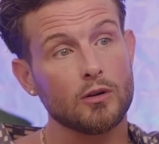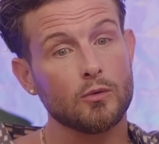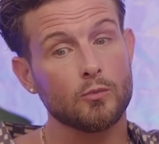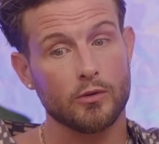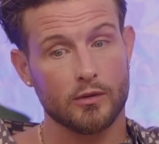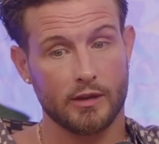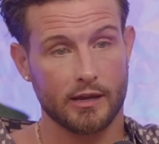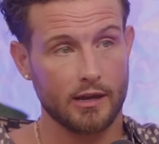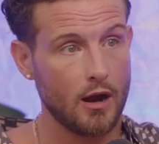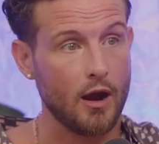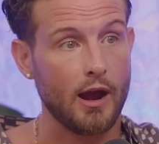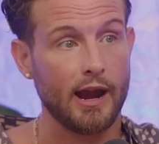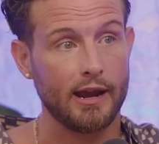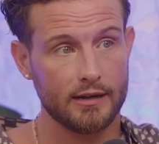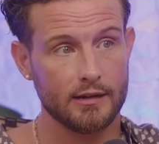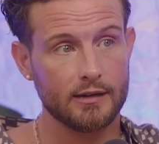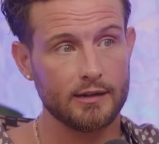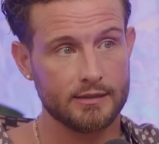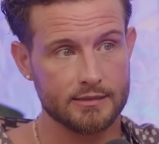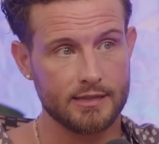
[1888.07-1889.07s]
We're like, all right,
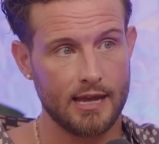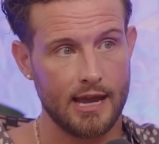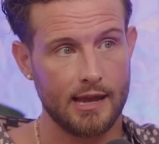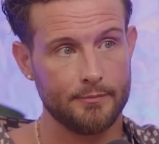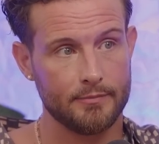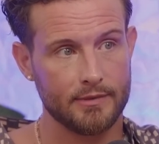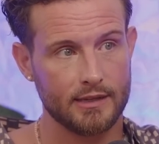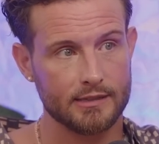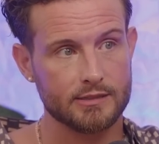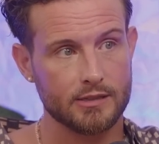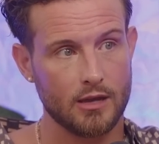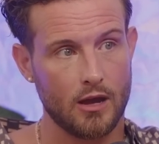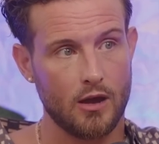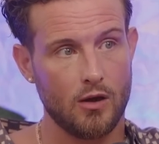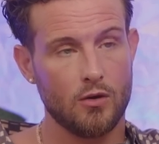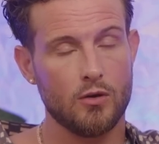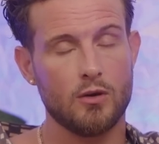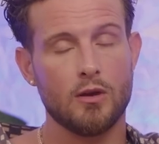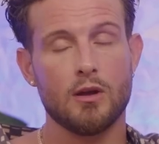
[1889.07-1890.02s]
it's time. Let's go.